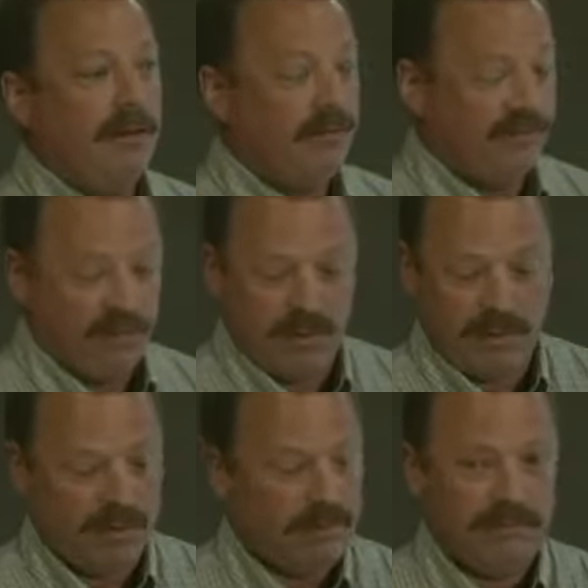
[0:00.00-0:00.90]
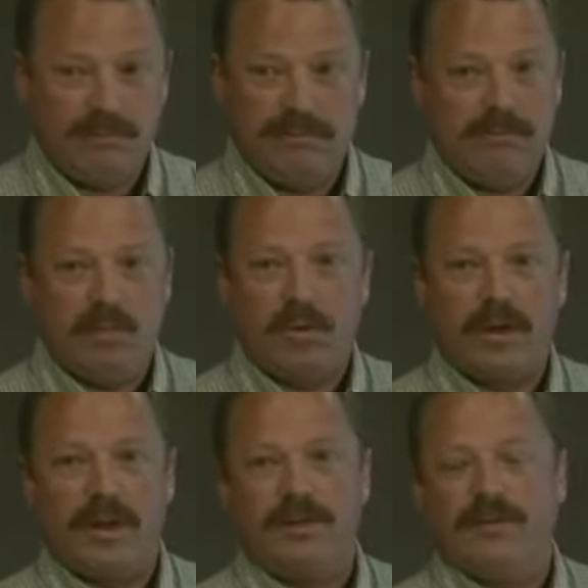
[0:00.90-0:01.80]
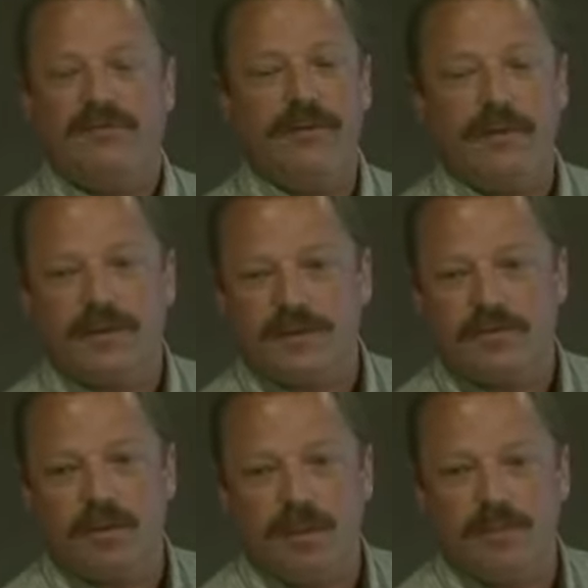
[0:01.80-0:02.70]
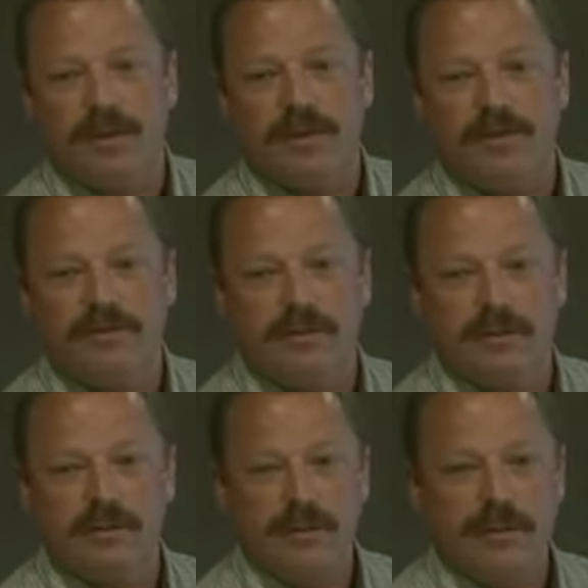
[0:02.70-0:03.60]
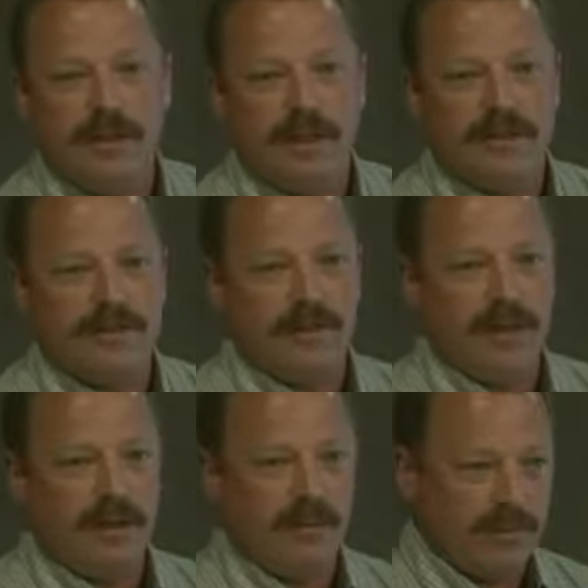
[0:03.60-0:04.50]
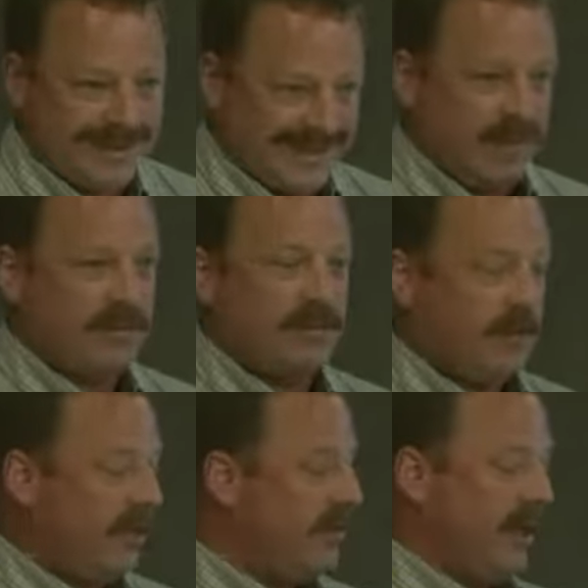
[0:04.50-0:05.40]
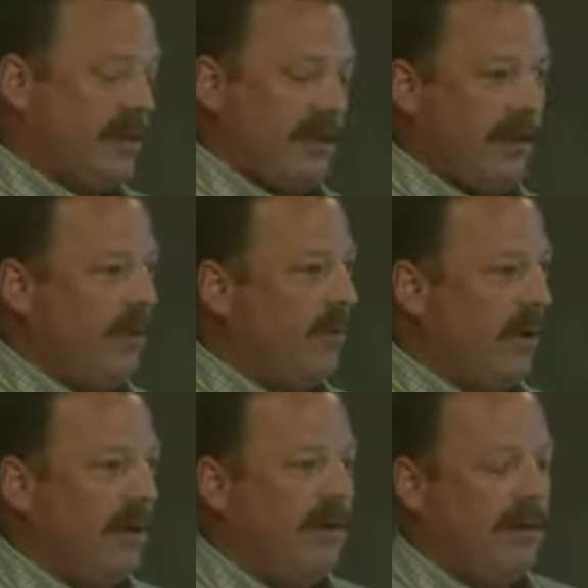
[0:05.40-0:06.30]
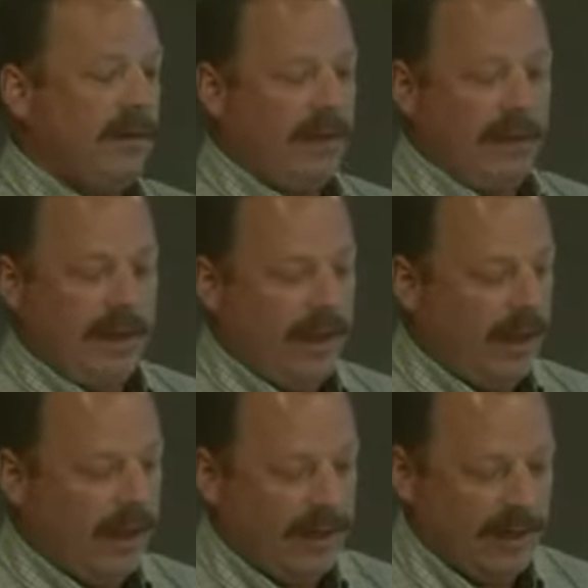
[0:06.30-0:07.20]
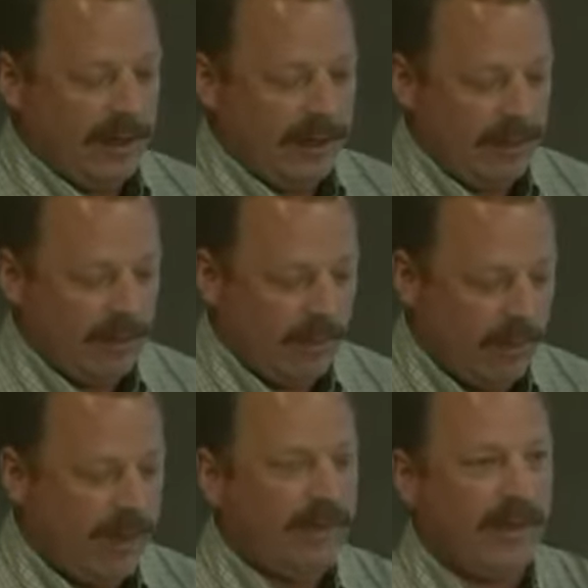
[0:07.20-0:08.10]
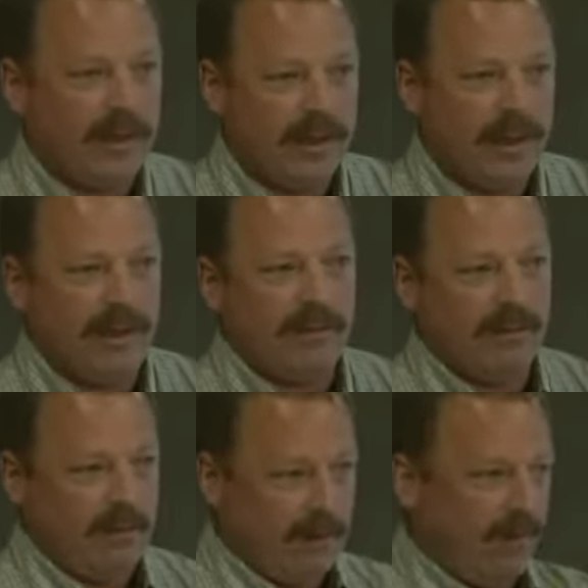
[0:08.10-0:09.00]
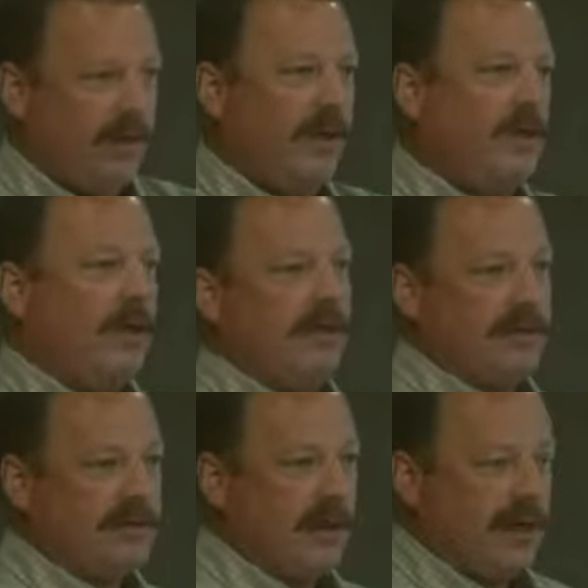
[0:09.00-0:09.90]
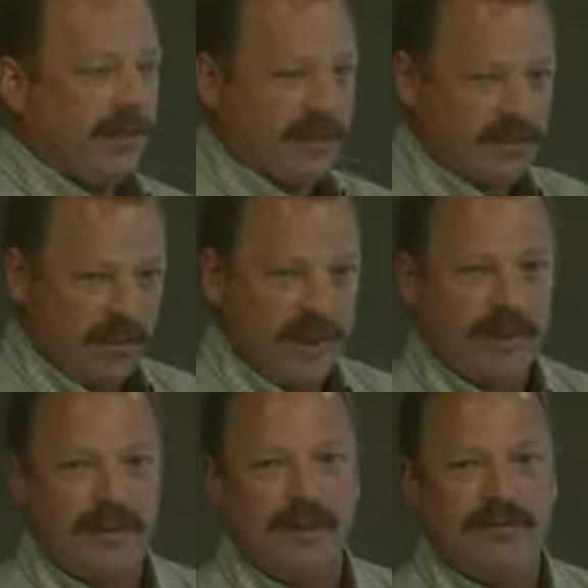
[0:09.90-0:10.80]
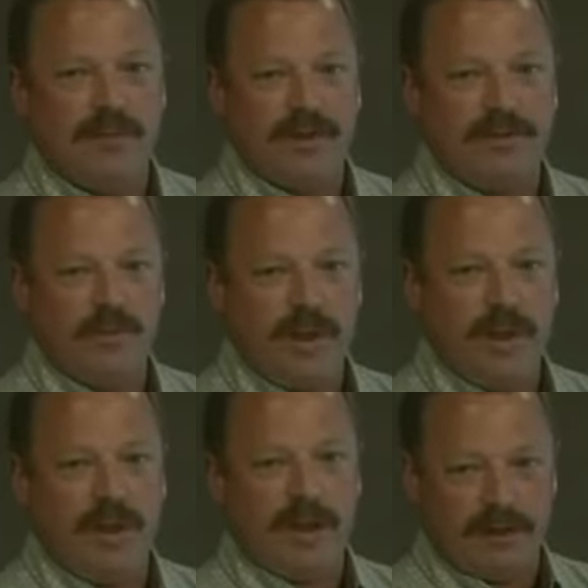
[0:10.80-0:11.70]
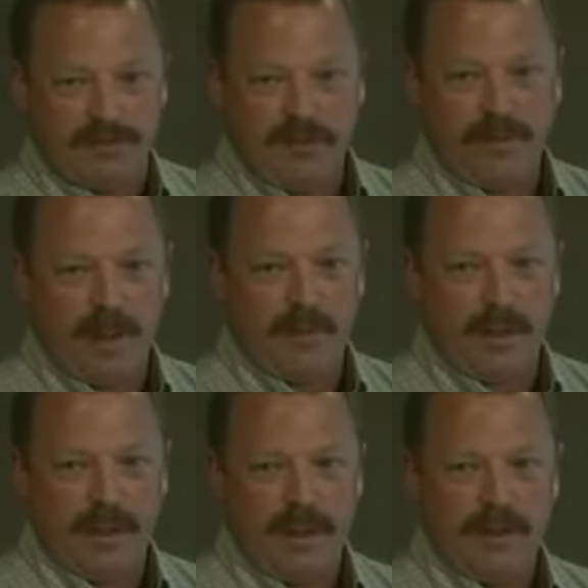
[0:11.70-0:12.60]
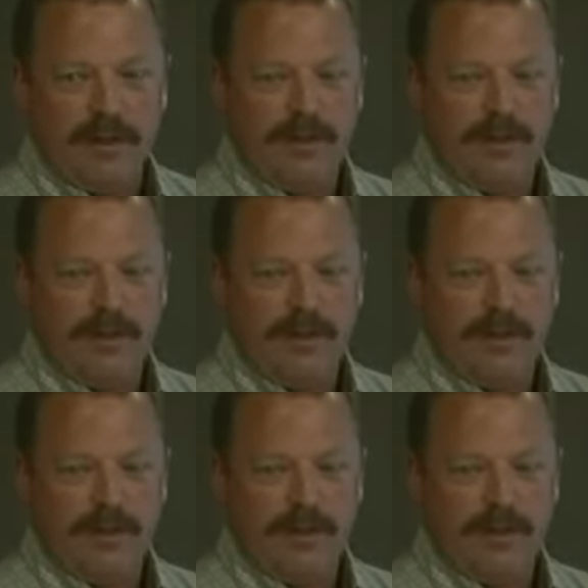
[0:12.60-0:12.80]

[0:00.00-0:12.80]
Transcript: for work out in the field, because that's what people are used to. And so they don't resist, they take it, they run, and we then get, on the technical side of things, we get the information we need in the format we need.